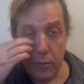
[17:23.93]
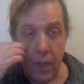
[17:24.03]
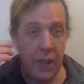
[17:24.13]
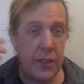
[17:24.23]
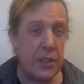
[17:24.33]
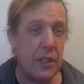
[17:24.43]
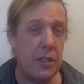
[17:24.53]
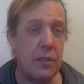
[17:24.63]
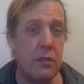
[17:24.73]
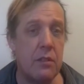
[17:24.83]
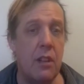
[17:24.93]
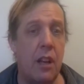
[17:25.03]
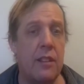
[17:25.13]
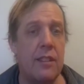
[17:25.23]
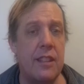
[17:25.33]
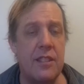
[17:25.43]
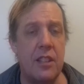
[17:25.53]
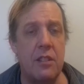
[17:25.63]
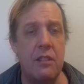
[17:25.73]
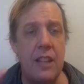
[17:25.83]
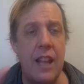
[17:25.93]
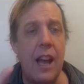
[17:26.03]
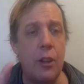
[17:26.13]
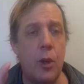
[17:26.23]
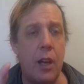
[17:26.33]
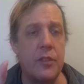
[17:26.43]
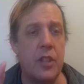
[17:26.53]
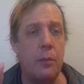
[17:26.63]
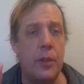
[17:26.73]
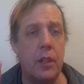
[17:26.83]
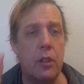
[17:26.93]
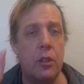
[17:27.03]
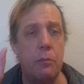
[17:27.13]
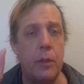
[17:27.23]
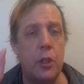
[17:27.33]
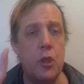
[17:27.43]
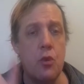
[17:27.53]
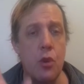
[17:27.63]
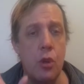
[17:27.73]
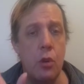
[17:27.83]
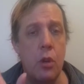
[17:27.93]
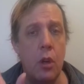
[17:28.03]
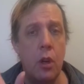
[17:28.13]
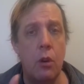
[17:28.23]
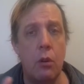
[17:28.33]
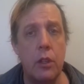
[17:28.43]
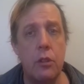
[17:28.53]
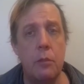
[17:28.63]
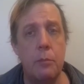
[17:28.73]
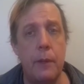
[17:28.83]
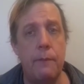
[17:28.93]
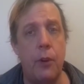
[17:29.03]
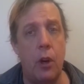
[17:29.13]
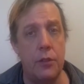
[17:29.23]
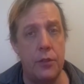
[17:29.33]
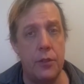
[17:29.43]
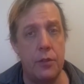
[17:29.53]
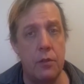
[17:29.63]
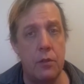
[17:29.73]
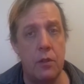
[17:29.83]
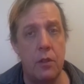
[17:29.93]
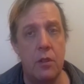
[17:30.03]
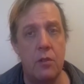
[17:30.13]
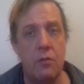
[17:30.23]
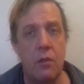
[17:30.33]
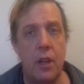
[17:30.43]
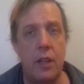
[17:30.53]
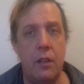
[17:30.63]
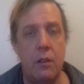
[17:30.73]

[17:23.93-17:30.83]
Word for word: And this is uh, this is now you have something that could be true or it could be false, right?